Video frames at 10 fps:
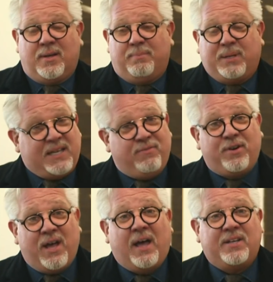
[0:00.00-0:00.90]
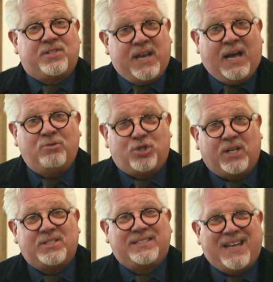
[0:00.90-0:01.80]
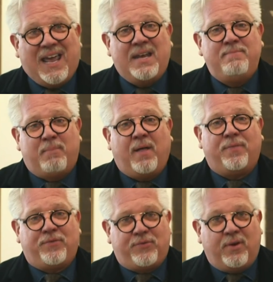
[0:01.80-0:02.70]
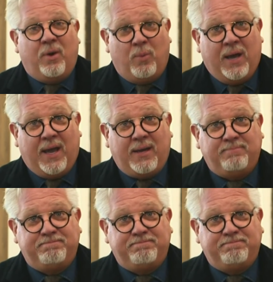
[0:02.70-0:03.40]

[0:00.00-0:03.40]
believe it or not, is now just 10 months away.